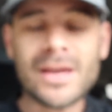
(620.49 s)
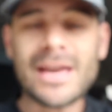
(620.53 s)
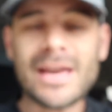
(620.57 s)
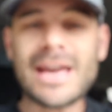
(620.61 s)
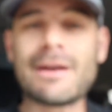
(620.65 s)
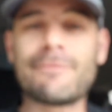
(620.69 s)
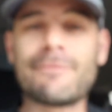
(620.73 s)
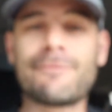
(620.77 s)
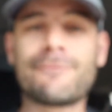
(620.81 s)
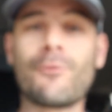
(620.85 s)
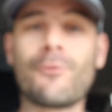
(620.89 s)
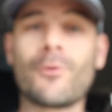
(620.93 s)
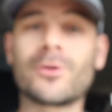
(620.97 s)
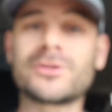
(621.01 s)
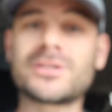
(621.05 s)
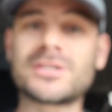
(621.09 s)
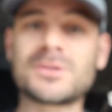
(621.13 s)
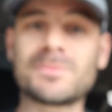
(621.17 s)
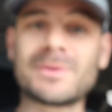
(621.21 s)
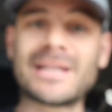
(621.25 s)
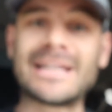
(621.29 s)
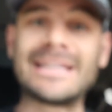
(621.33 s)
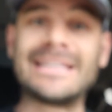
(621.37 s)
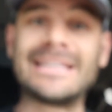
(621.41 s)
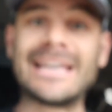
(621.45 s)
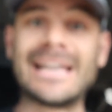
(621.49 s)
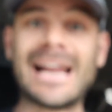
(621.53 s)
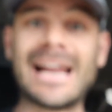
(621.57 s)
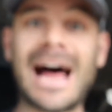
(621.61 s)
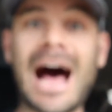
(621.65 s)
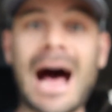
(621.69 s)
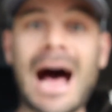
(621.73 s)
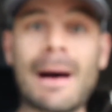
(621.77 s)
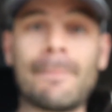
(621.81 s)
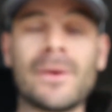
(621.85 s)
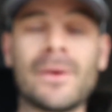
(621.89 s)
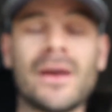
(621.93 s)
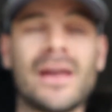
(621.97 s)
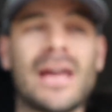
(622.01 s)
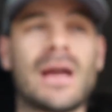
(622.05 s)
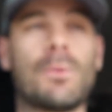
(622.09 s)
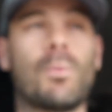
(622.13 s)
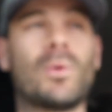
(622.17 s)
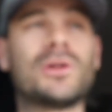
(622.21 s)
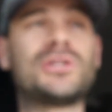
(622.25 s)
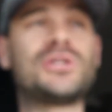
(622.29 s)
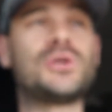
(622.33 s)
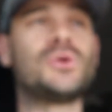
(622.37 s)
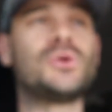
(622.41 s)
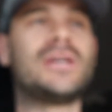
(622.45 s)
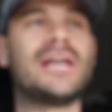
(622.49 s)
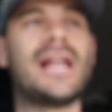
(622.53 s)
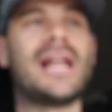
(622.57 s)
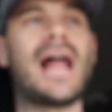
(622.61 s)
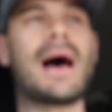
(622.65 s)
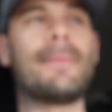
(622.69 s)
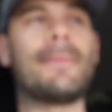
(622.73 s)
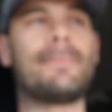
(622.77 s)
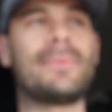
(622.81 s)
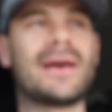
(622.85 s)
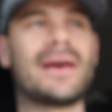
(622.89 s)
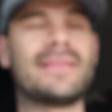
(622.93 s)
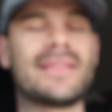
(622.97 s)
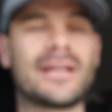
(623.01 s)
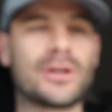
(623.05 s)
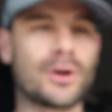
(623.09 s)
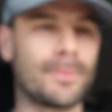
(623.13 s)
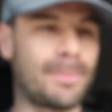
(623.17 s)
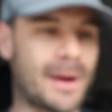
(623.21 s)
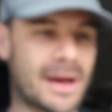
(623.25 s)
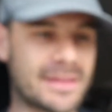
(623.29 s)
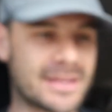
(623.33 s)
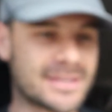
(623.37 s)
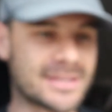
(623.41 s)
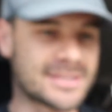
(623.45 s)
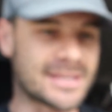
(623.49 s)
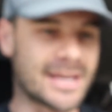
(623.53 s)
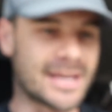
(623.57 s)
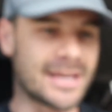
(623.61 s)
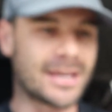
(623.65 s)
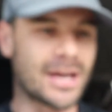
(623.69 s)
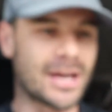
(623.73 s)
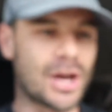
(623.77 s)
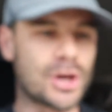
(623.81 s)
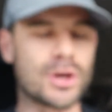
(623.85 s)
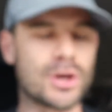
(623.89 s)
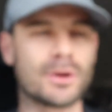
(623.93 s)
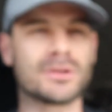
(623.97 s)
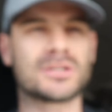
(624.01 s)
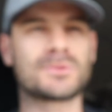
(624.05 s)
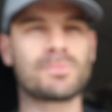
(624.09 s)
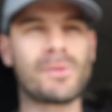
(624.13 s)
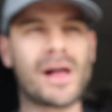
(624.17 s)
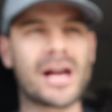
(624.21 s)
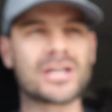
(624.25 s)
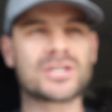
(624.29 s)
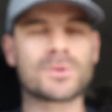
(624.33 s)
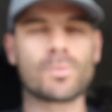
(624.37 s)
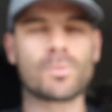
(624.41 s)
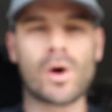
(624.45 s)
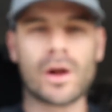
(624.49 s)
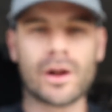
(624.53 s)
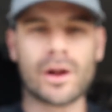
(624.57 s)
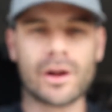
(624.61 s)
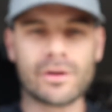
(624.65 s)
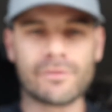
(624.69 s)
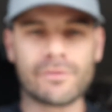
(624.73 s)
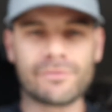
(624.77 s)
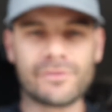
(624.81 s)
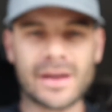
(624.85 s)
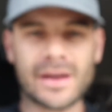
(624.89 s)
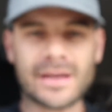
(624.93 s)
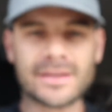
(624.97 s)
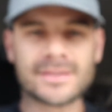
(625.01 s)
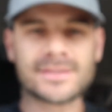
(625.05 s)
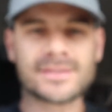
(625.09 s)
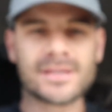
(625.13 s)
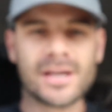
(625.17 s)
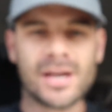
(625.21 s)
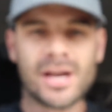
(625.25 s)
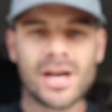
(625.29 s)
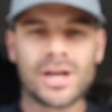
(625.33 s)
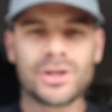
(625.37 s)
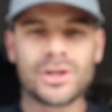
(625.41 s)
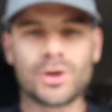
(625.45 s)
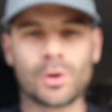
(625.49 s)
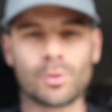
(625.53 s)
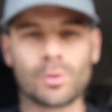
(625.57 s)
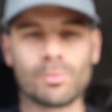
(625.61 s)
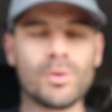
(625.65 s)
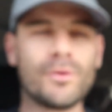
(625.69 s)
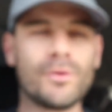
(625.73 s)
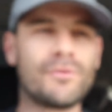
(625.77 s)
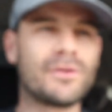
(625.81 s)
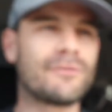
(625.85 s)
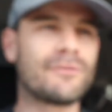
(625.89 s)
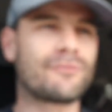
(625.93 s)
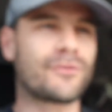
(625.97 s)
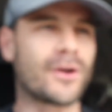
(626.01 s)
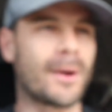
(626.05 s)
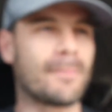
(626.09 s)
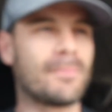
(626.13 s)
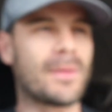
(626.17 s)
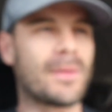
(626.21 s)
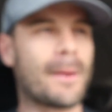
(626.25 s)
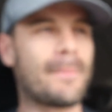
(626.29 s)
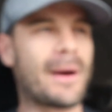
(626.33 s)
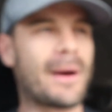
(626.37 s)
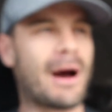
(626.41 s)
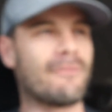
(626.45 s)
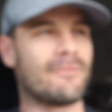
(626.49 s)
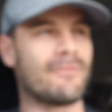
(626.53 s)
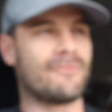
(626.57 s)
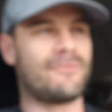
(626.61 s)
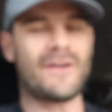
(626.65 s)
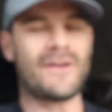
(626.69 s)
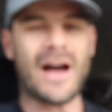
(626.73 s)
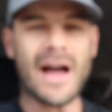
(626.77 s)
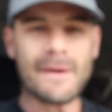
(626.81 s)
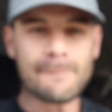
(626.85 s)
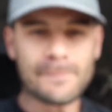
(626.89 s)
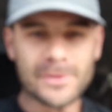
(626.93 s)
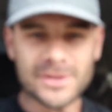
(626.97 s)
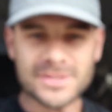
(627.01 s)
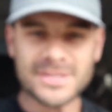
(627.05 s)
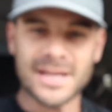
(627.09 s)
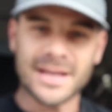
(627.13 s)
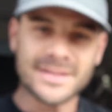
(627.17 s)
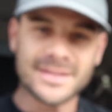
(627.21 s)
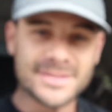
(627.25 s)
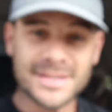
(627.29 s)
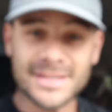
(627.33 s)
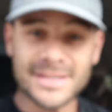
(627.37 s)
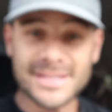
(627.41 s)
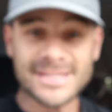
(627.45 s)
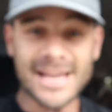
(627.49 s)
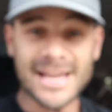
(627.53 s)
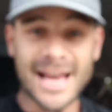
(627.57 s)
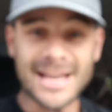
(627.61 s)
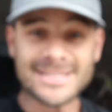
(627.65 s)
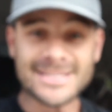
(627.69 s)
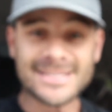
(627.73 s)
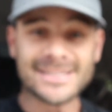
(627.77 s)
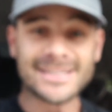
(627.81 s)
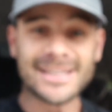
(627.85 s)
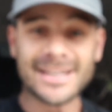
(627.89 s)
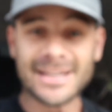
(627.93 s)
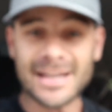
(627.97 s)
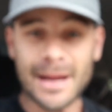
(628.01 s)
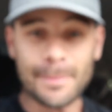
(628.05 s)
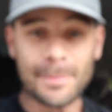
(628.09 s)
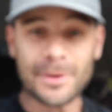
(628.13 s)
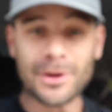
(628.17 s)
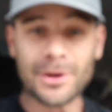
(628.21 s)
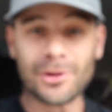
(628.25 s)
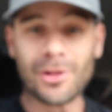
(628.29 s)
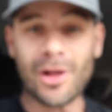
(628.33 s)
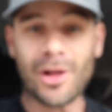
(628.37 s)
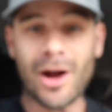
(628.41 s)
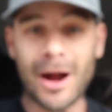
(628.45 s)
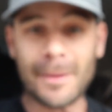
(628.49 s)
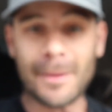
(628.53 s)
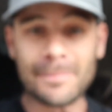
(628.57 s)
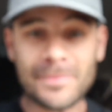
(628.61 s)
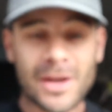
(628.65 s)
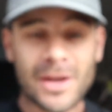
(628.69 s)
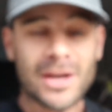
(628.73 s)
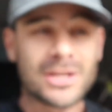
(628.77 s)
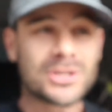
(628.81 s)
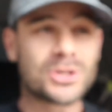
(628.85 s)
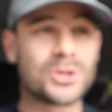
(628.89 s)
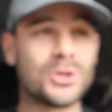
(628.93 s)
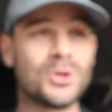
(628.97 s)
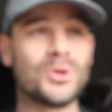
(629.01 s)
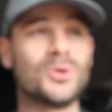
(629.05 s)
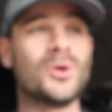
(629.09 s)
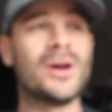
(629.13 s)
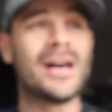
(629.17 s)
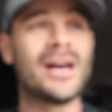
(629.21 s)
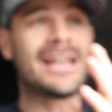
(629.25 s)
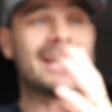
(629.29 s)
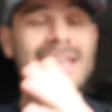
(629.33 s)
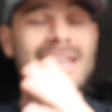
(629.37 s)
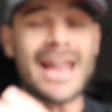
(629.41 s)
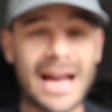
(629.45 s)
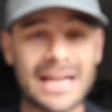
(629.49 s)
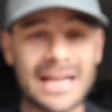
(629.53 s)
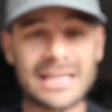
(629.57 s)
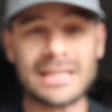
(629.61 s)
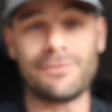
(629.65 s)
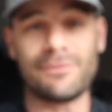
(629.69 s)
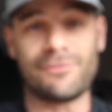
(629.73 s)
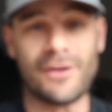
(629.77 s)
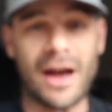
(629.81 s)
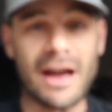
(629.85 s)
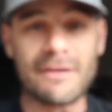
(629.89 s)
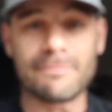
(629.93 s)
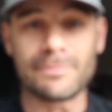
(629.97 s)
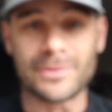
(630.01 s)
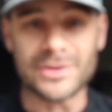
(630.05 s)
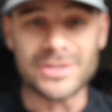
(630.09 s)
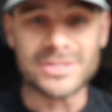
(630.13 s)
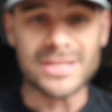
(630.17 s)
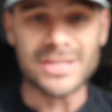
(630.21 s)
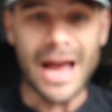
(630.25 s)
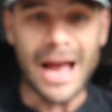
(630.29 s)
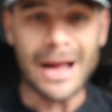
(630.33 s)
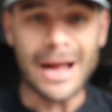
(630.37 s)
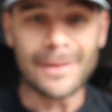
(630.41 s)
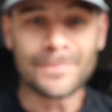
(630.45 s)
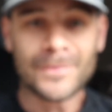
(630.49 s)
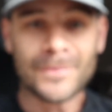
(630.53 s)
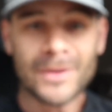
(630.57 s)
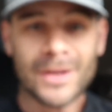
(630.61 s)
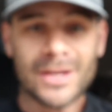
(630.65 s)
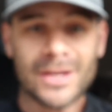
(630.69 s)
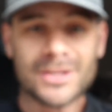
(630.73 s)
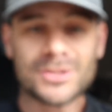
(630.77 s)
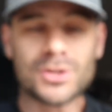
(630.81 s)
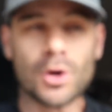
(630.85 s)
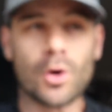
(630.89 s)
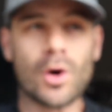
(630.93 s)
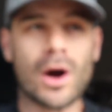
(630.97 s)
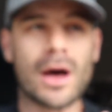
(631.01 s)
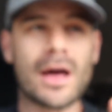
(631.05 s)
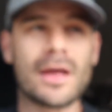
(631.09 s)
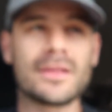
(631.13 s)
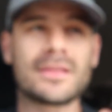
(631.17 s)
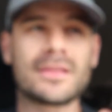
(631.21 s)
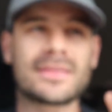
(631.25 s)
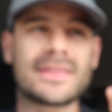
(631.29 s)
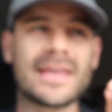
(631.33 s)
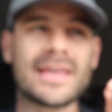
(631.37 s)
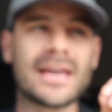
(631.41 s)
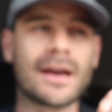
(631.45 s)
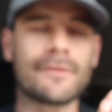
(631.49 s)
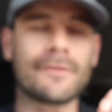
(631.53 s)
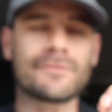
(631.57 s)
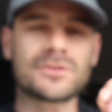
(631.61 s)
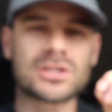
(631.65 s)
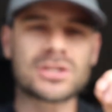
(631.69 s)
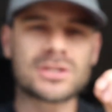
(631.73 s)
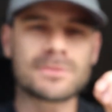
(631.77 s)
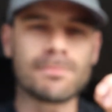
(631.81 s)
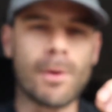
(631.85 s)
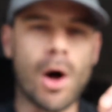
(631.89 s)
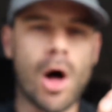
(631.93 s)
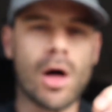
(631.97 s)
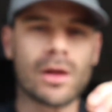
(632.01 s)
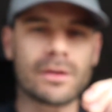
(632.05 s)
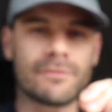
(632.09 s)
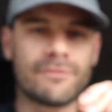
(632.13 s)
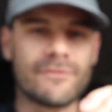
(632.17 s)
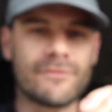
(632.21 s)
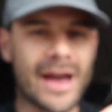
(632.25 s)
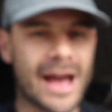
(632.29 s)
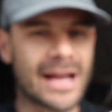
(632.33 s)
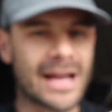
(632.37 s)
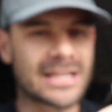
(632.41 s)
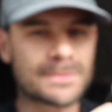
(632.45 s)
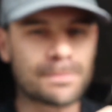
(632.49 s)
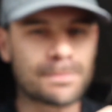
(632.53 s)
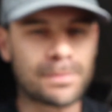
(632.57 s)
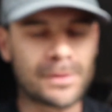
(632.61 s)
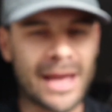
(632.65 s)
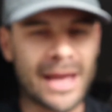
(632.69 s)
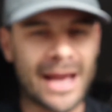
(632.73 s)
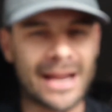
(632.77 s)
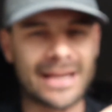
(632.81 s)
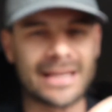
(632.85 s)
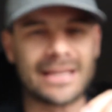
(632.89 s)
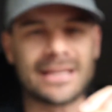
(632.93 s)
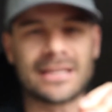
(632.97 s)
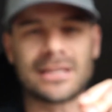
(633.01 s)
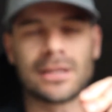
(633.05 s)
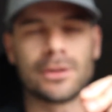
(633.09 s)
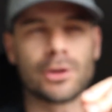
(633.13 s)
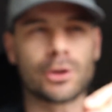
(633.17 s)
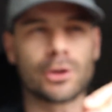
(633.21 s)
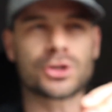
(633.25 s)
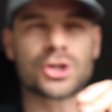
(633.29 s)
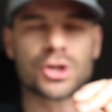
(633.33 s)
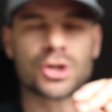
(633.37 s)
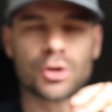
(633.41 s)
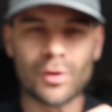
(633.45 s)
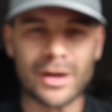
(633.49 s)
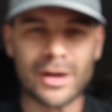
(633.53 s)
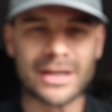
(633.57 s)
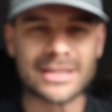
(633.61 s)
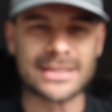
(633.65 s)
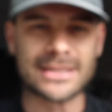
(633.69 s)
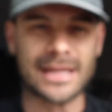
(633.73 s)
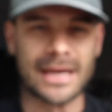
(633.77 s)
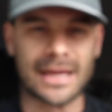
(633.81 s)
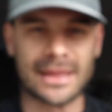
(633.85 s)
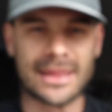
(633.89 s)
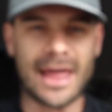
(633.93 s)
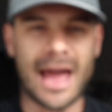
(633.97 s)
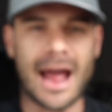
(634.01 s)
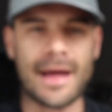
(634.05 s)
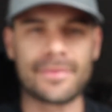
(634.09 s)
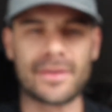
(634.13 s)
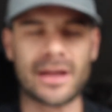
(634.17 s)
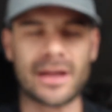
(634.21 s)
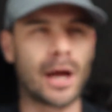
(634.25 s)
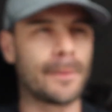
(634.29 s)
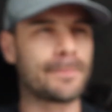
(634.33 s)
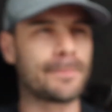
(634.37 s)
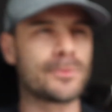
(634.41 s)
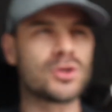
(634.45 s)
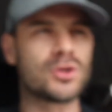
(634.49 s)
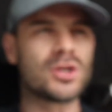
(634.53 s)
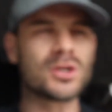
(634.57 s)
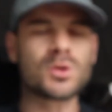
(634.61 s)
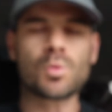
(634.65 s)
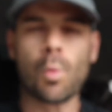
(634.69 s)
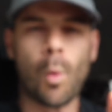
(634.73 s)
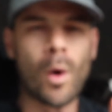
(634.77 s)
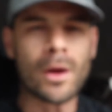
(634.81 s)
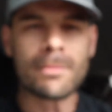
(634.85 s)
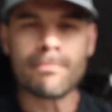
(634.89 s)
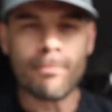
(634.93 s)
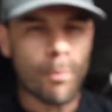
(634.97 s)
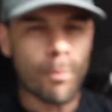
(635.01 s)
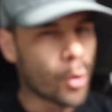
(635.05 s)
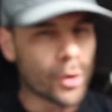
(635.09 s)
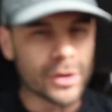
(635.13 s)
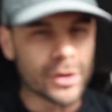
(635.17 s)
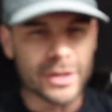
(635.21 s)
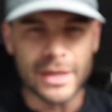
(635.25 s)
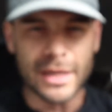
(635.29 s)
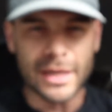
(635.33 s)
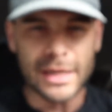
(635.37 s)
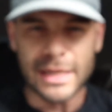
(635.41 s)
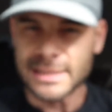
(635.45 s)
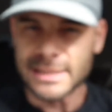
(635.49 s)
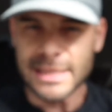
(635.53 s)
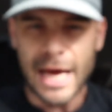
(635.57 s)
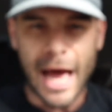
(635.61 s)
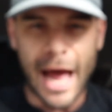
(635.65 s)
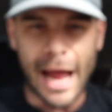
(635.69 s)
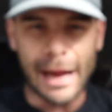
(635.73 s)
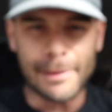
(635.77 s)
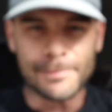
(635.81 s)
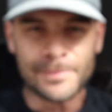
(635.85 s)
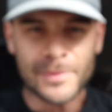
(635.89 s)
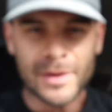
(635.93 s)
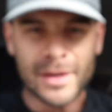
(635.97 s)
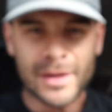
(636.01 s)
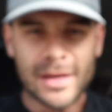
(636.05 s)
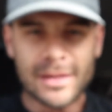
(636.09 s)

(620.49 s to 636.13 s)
It forces me to get up, and once you get up and then you're by the sink, you splash some water on your face, you're moving from about 5% success in getting up at your alarm to 95%. So think of small advanced planning little tricks like that help you just one morning at a time.